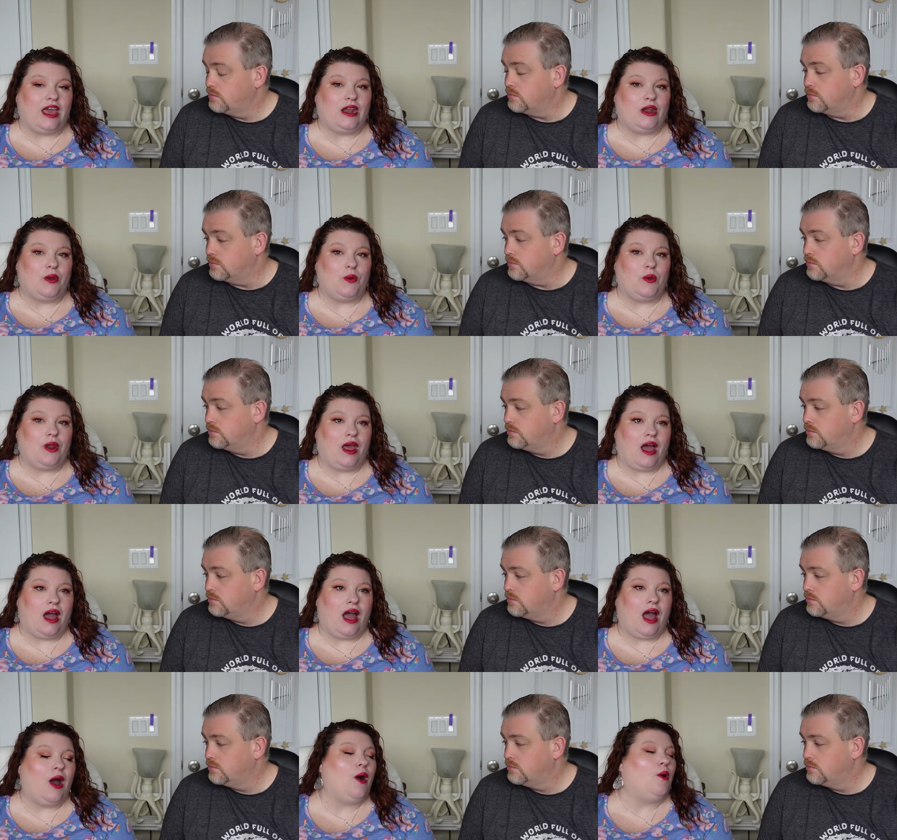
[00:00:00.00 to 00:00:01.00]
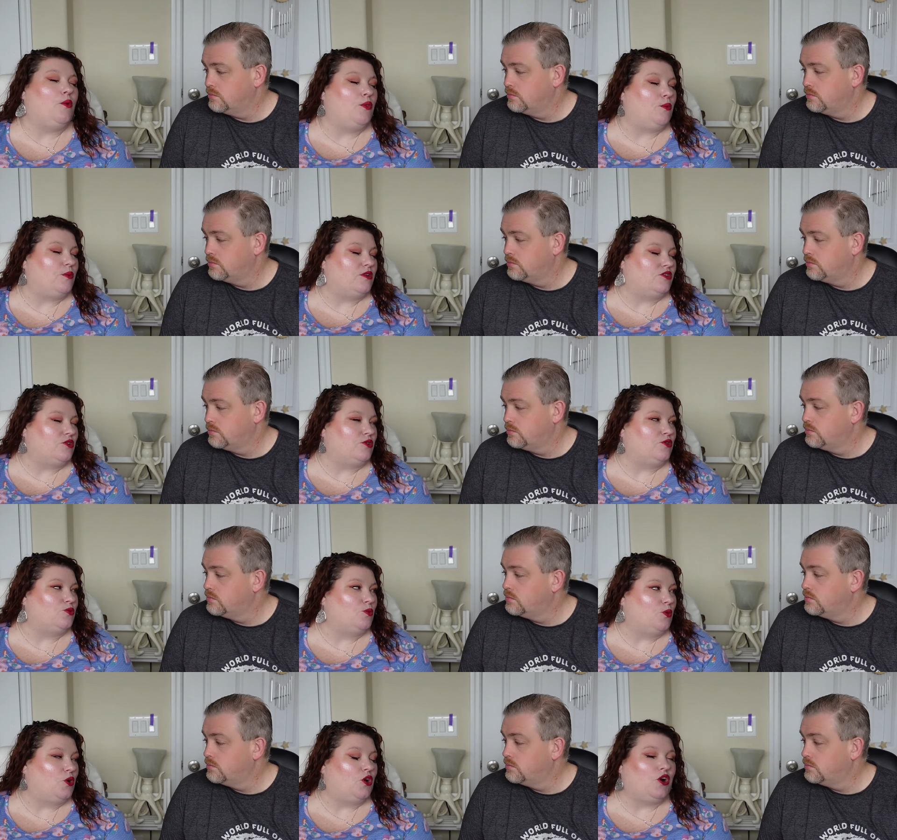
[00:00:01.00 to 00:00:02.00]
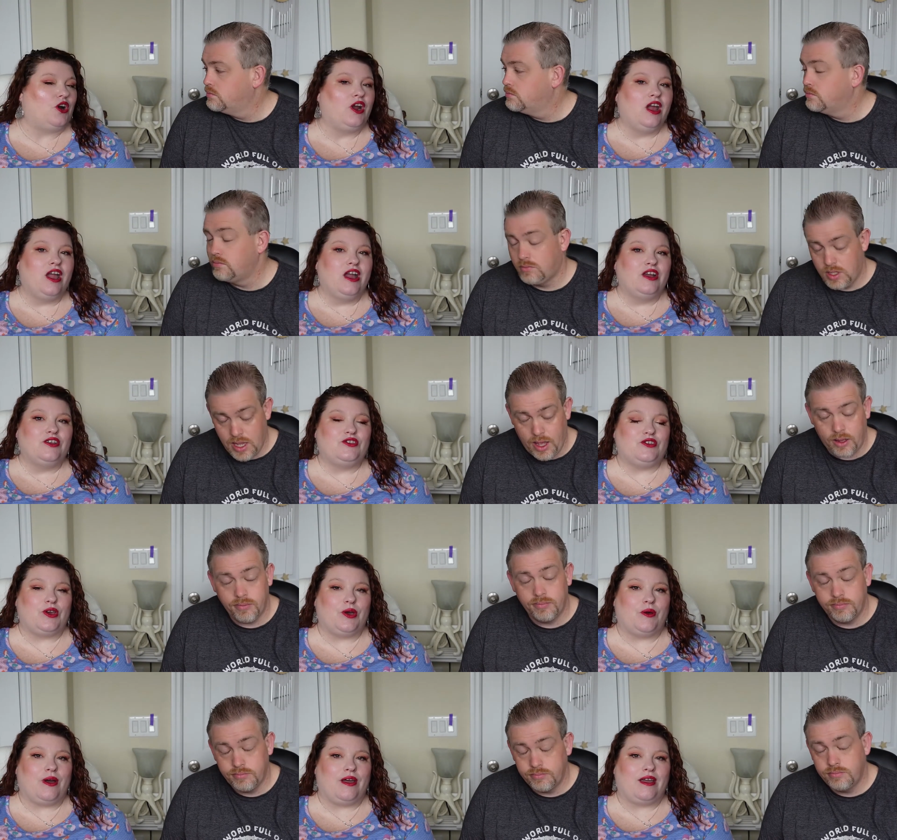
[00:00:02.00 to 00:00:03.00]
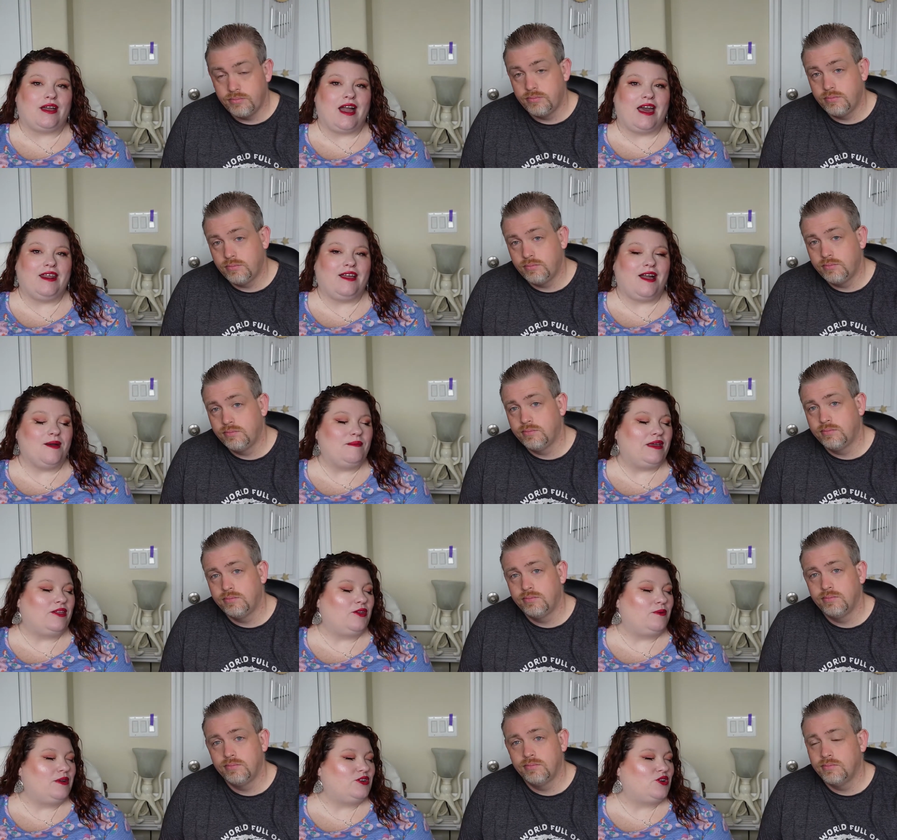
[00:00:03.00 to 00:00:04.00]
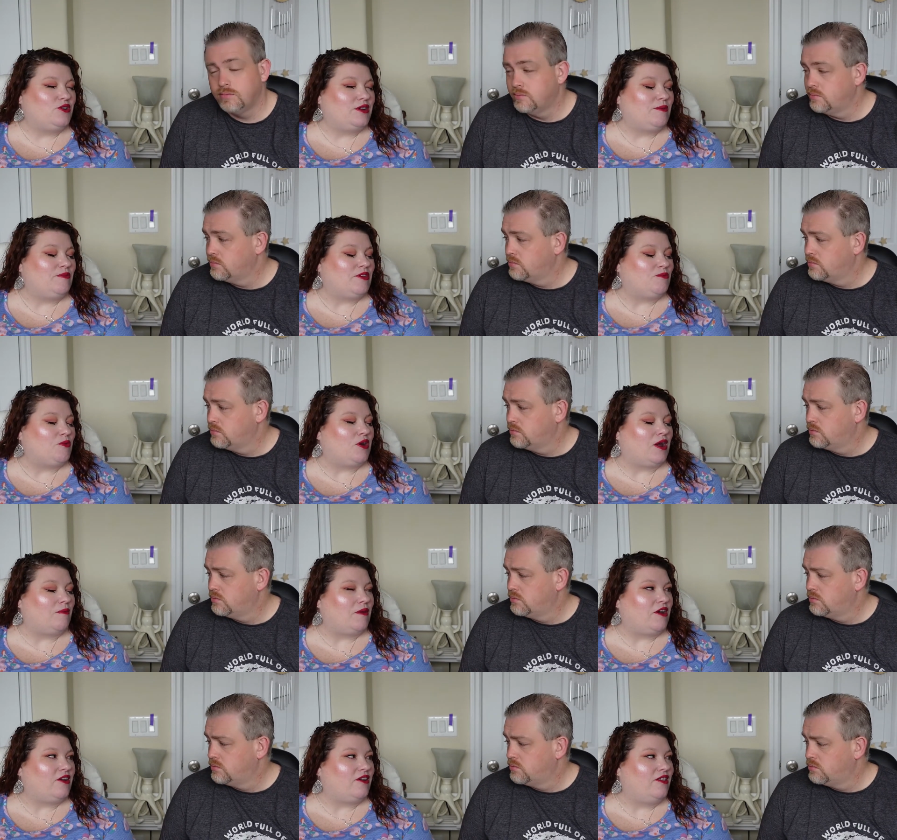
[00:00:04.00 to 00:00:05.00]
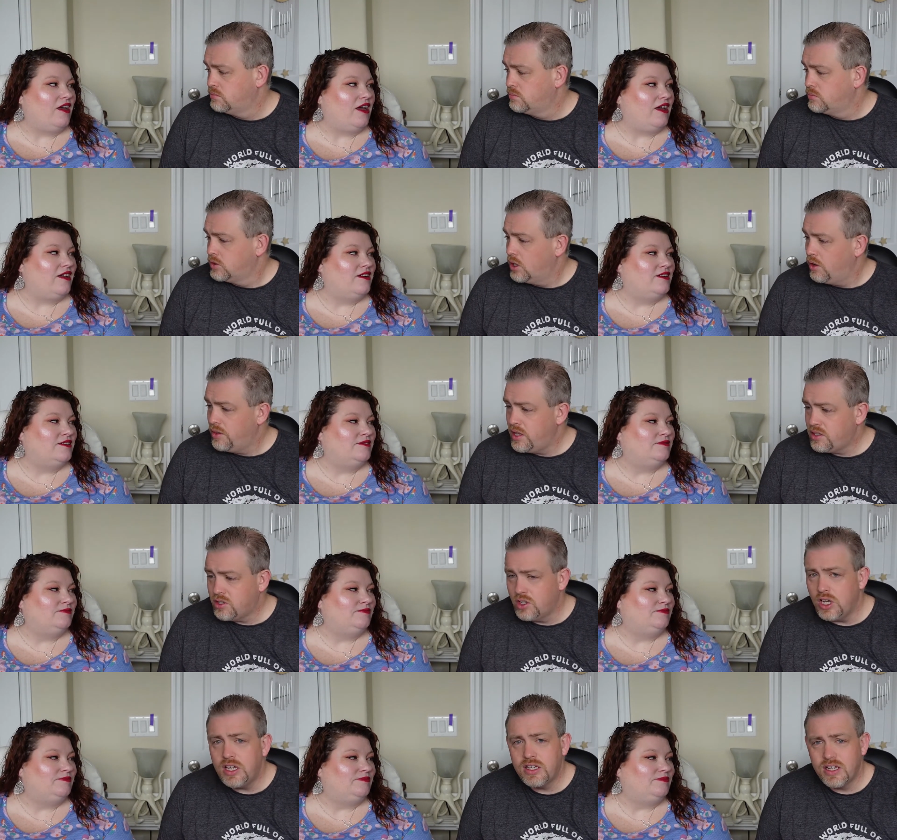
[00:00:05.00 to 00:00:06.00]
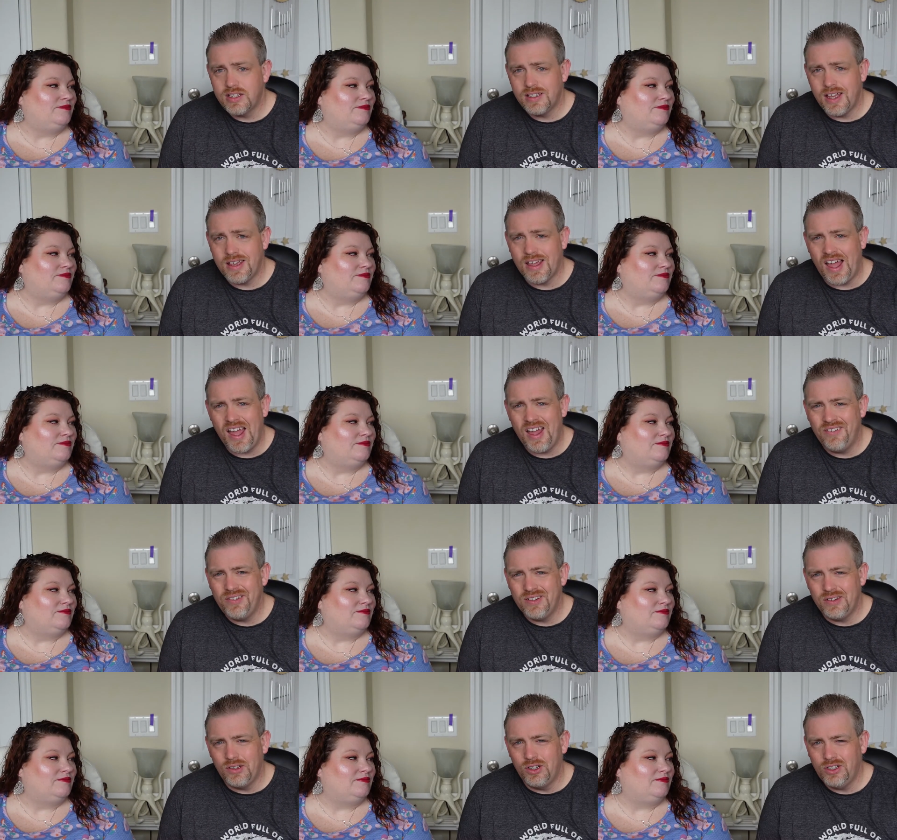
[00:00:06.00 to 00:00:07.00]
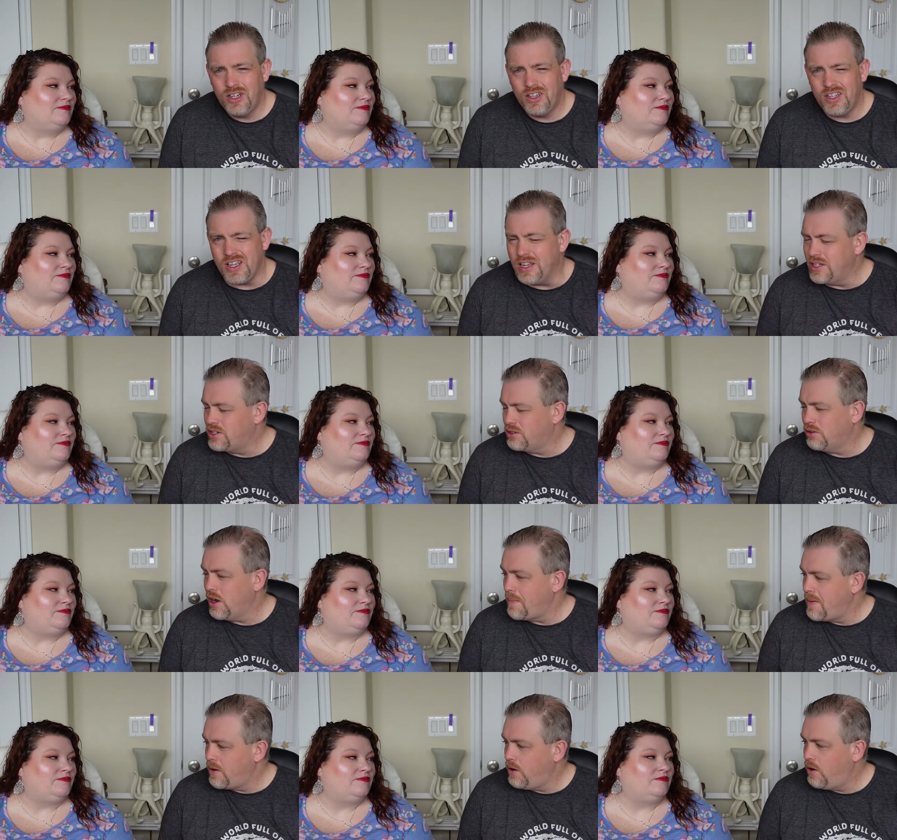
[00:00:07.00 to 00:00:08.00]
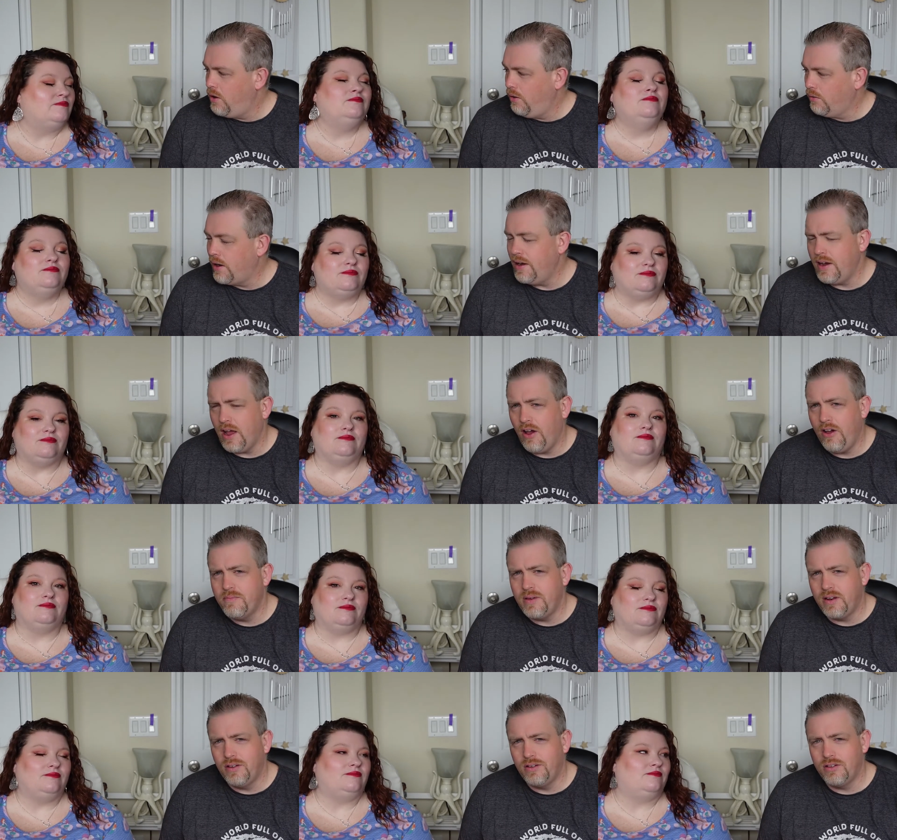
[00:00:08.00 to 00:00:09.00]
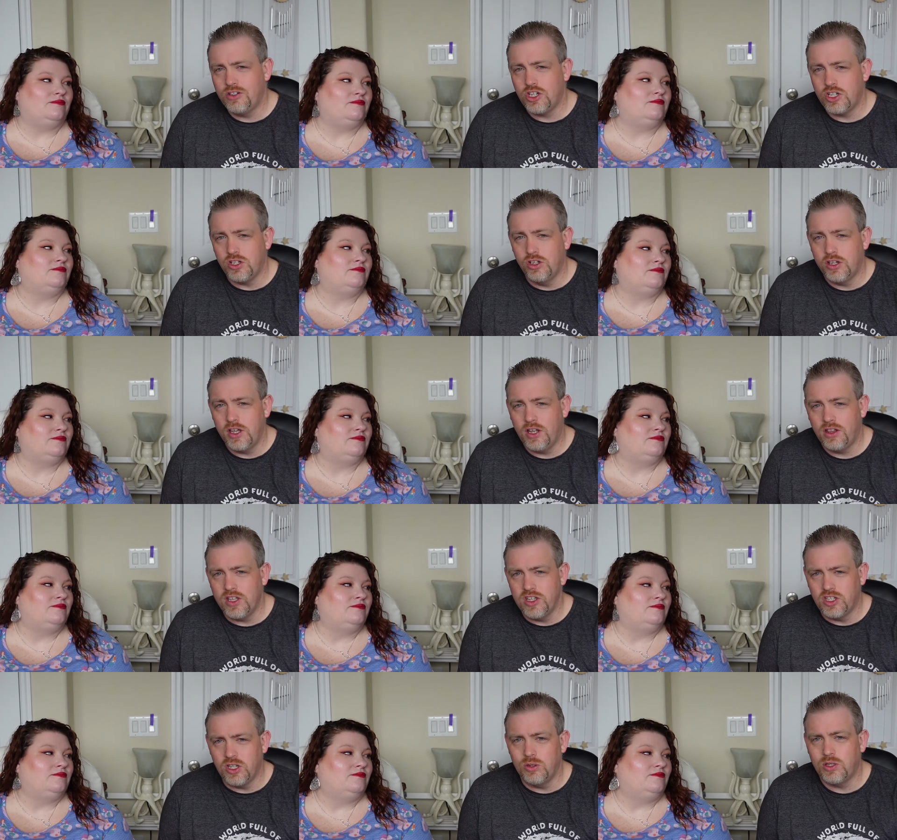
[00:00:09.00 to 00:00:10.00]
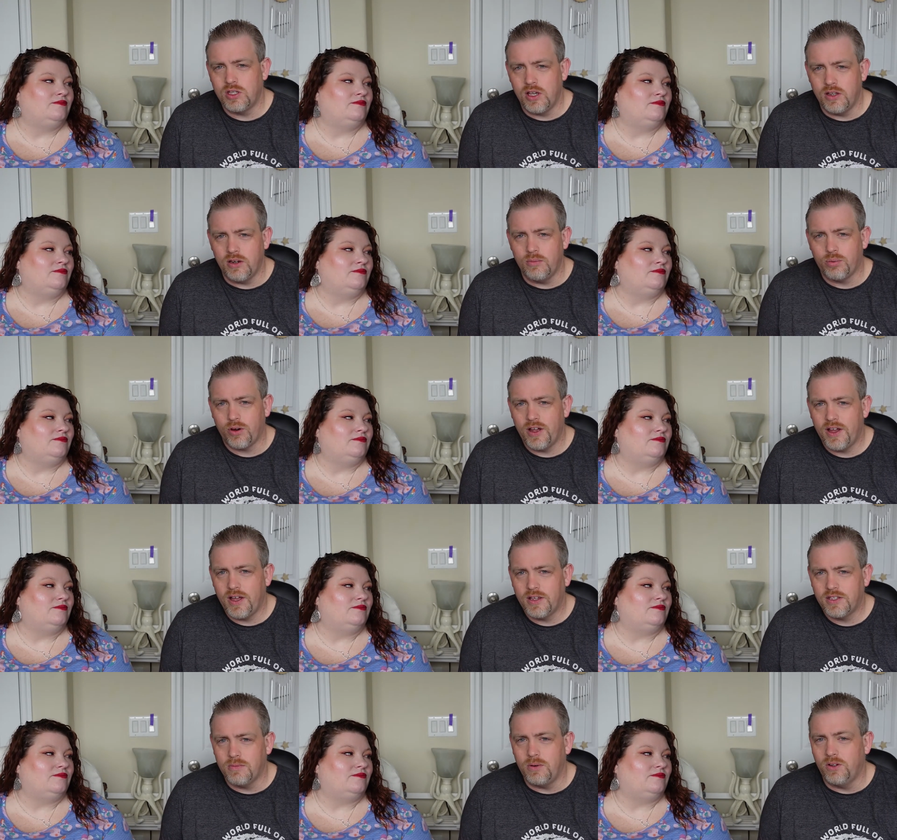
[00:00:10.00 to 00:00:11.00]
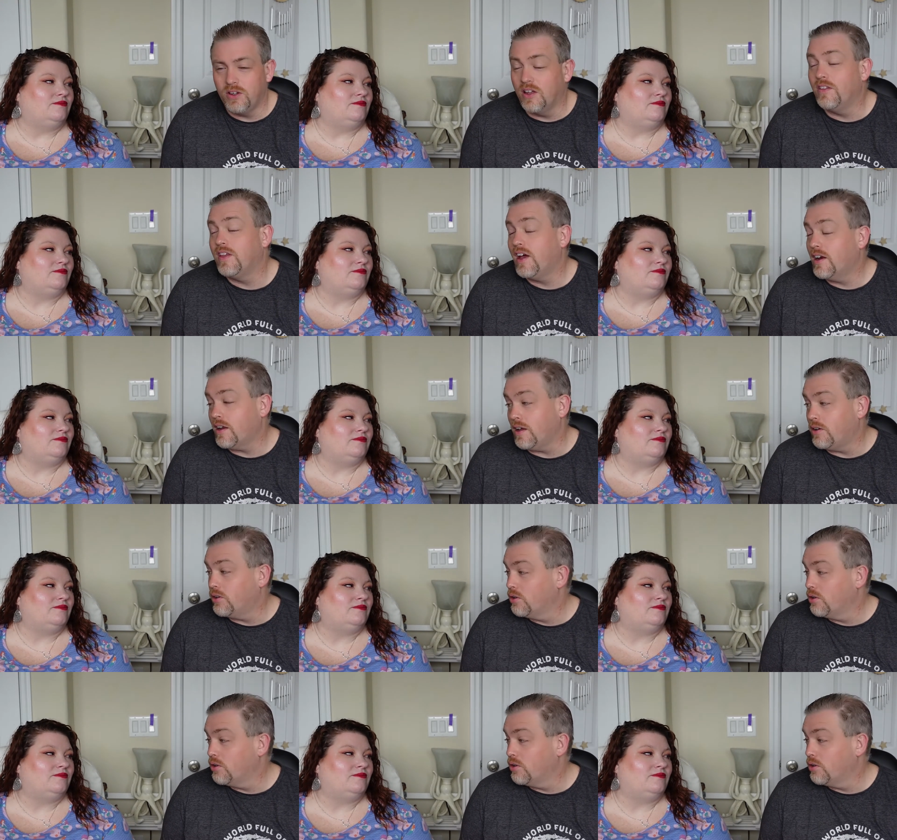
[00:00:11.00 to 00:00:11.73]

Speaker 1: and mm-hmm. how the results were. Yeah. So it kind of got me a little bit choked up this morning. I'm not gonna lie. Oh, that's
Speaker 2: good because like I haven't looked at Instagram at all right now. Mm-hmm. I've been just looking at the Associated Press. I've been looking at that and